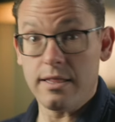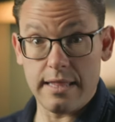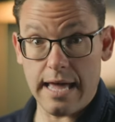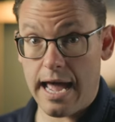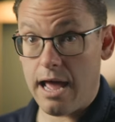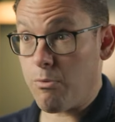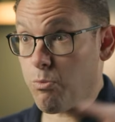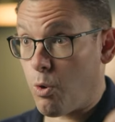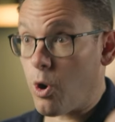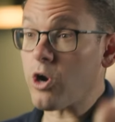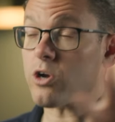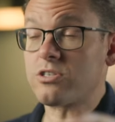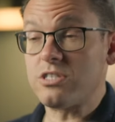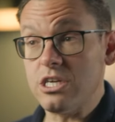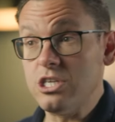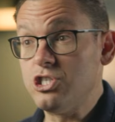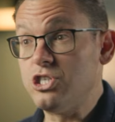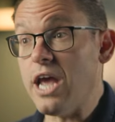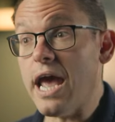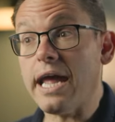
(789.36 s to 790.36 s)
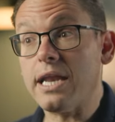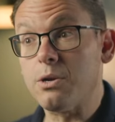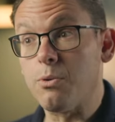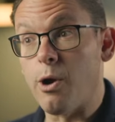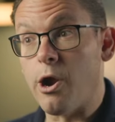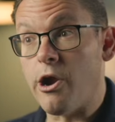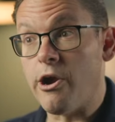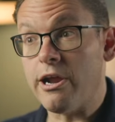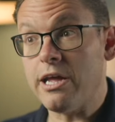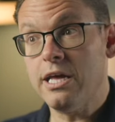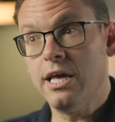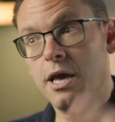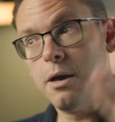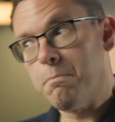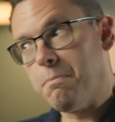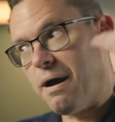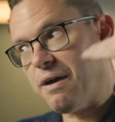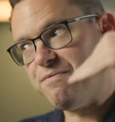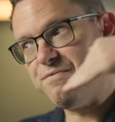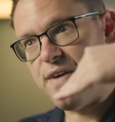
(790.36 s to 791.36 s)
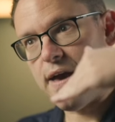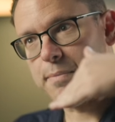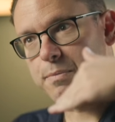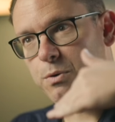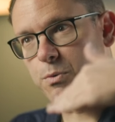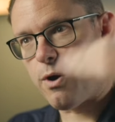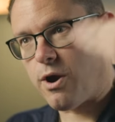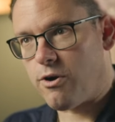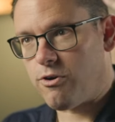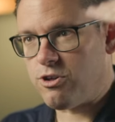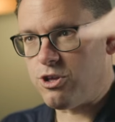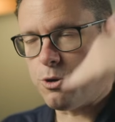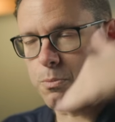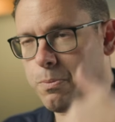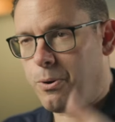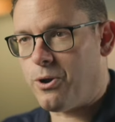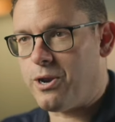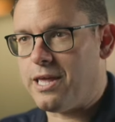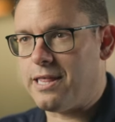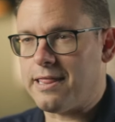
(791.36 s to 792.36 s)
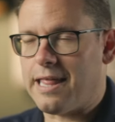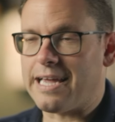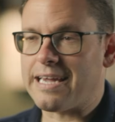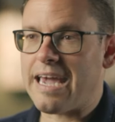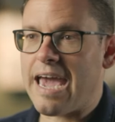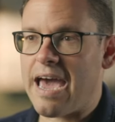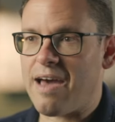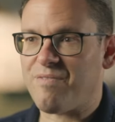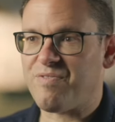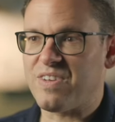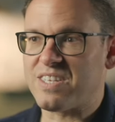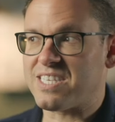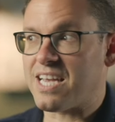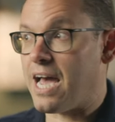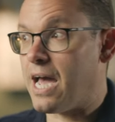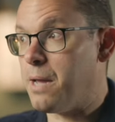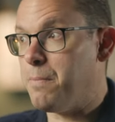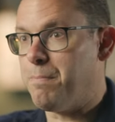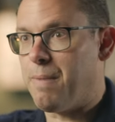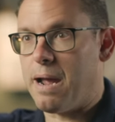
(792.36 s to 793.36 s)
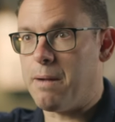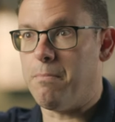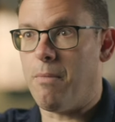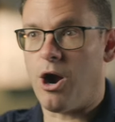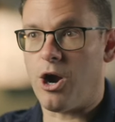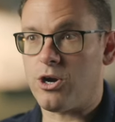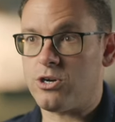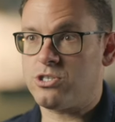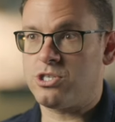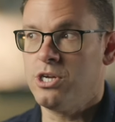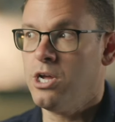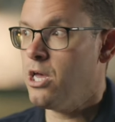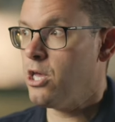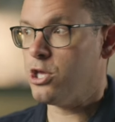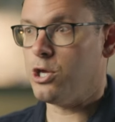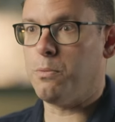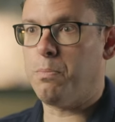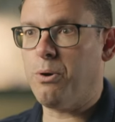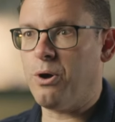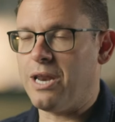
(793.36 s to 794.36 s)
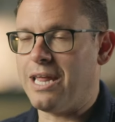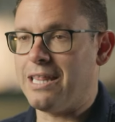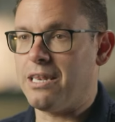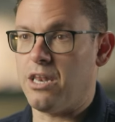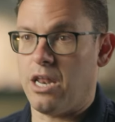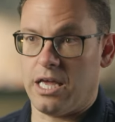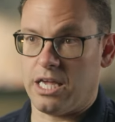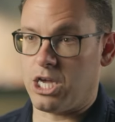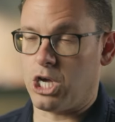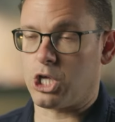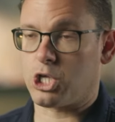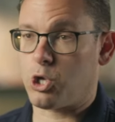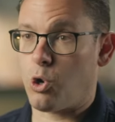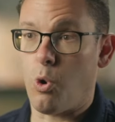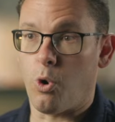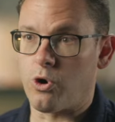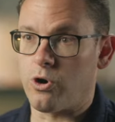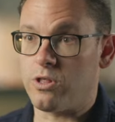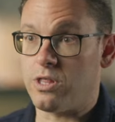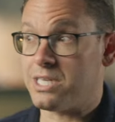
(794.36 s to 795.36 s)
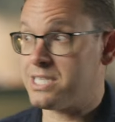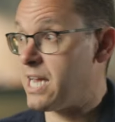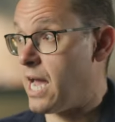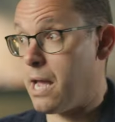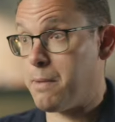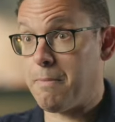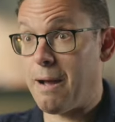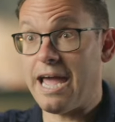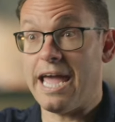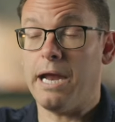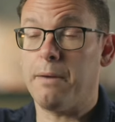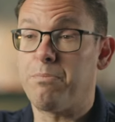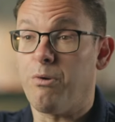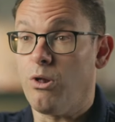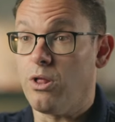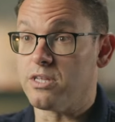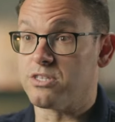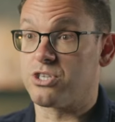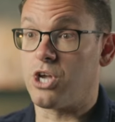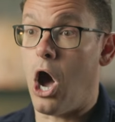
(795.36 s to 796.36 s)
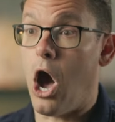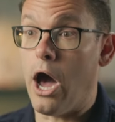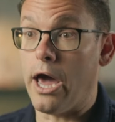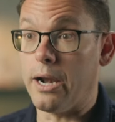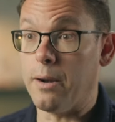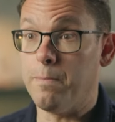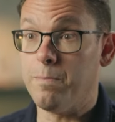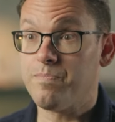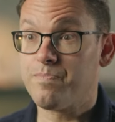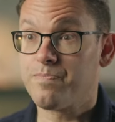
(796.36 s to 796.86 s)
That works in January. By February, you put in like half the time. By March, you put in like a quarter of the time. By April, it's gone.